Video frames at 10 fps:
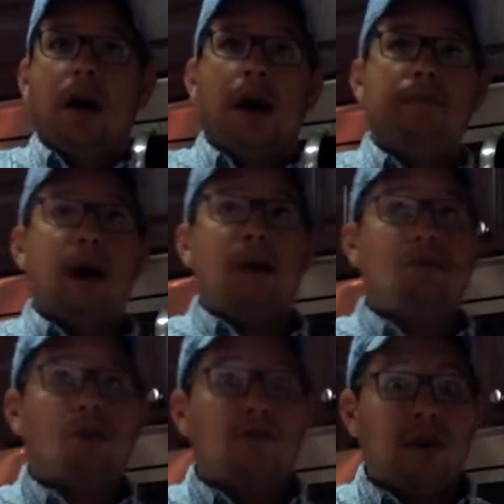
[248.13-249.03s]
I
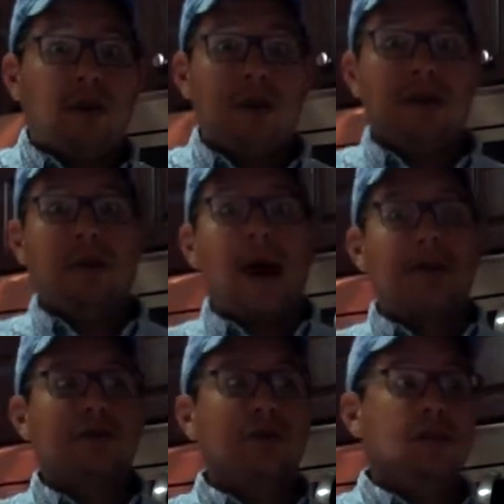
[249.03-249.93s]
prefer you
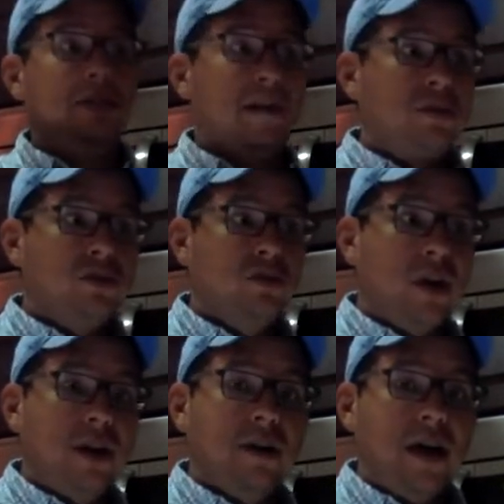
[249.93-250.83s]
actually
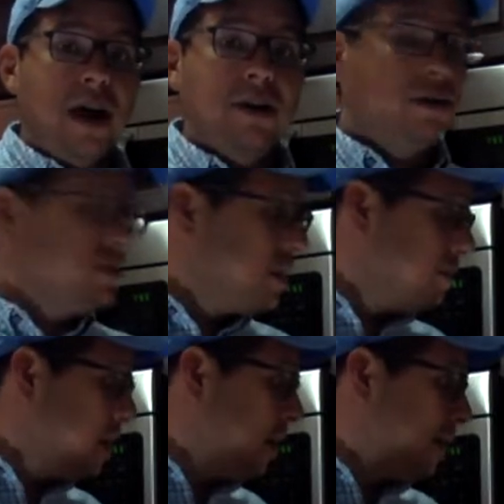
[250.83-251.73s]
demonstrating on how to do
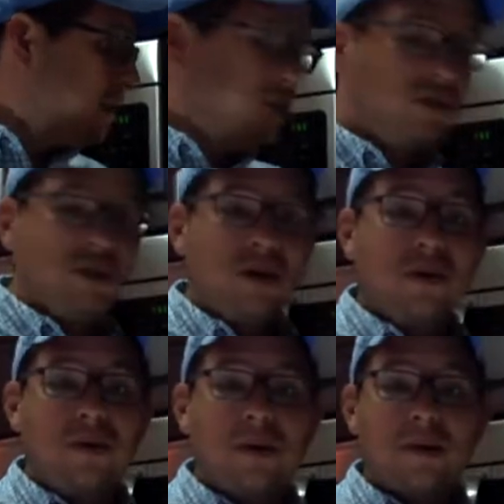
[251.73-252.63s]
something. I'm going
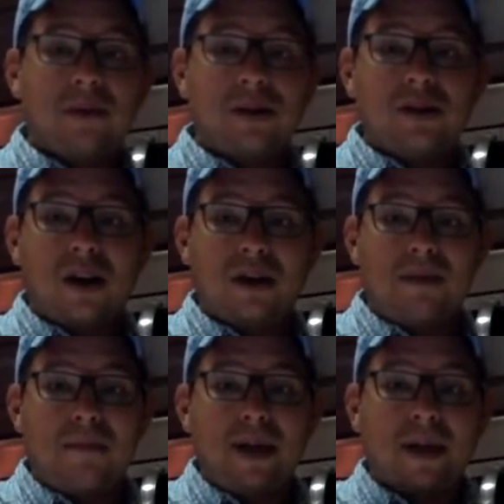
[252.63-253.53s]
to talk
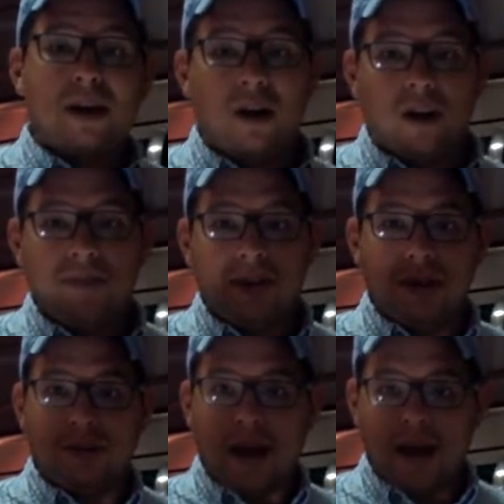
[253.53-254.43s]
about making coffee
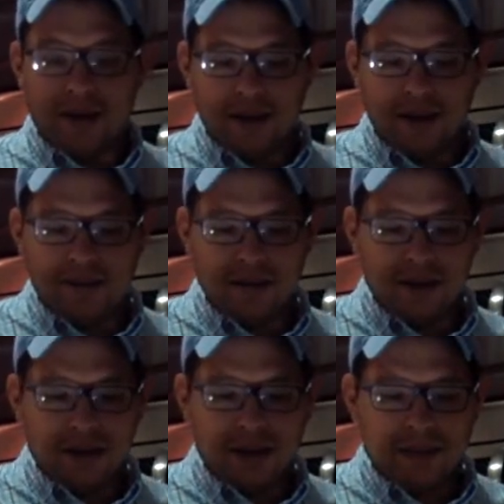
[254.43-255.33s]
and give you
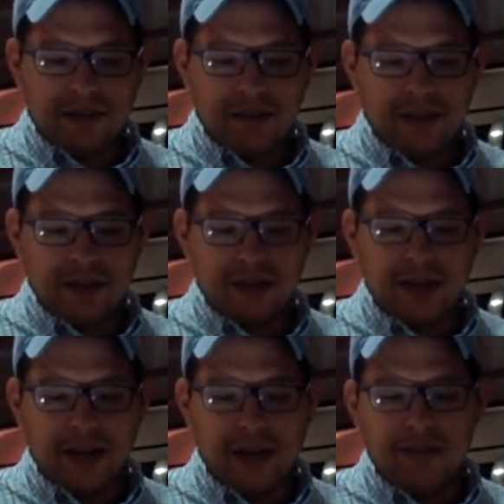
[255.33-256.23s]
an example of that in just a
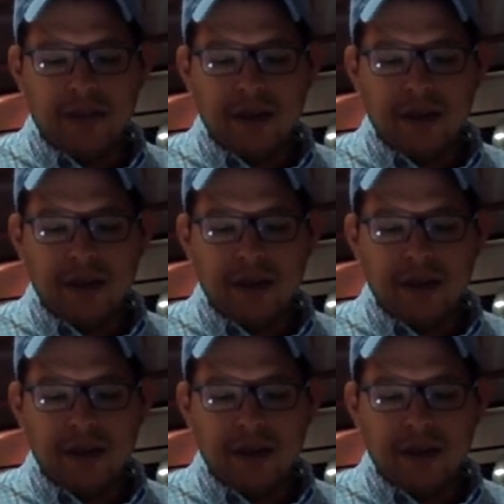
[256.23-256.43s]
second.